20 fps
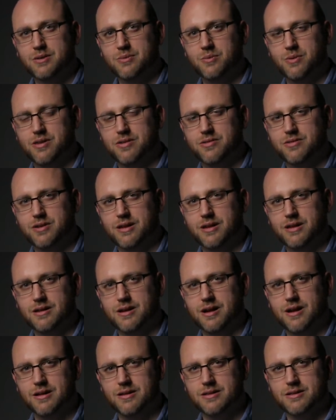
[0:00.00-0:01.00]
with skin
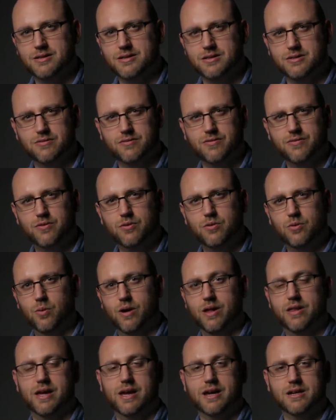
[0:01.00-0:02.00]
colour that doesn't fall
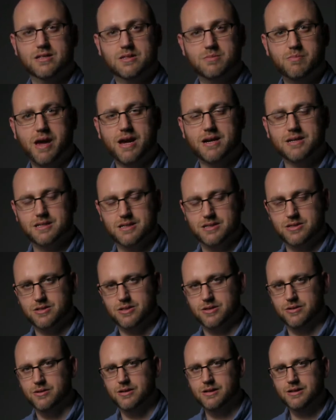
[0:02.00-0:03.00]
where they expect it
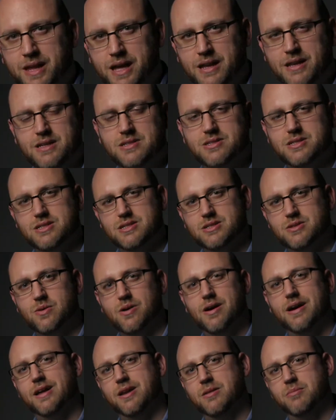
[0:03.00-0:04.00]
to. And this is
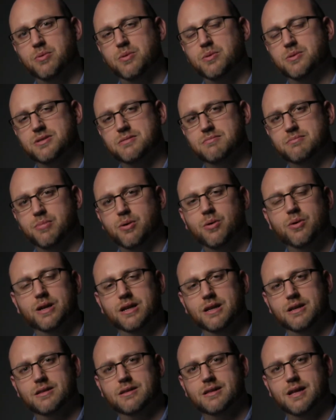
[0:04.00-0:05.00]
quite an important
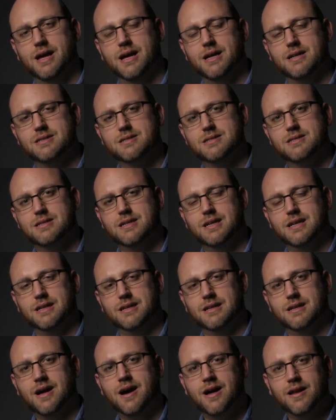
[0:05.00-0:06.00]
point, that
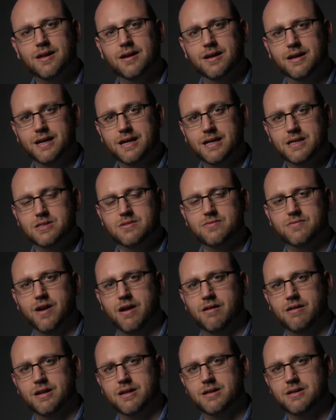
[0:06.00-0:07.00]
skin colour is
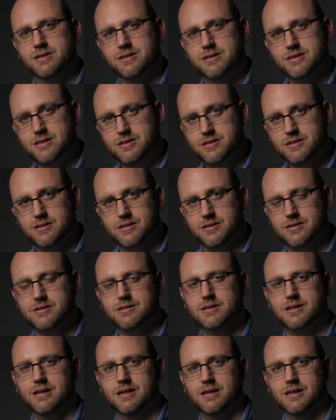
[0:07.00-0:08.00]
very
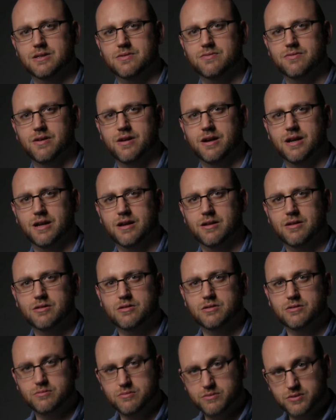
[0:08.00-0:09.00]
consistent. It is very
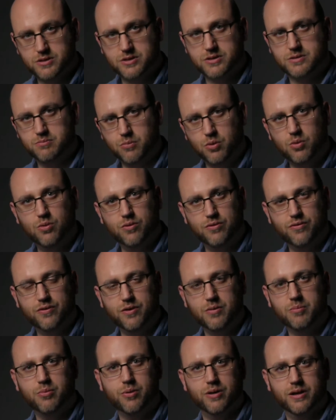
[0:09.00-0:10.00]
small
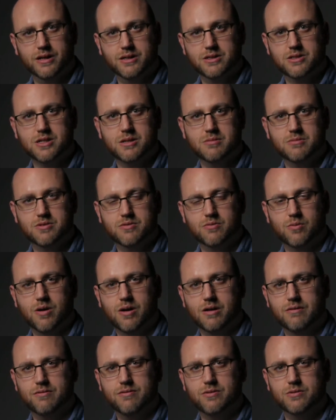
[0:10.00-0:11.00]
footprint in terms of where
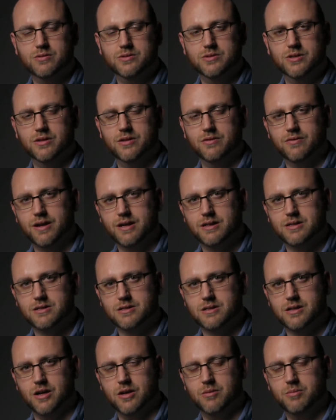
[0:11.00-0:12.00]
it falls on the
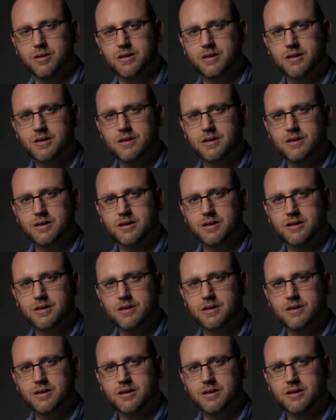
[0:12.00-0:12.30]
vectorscope.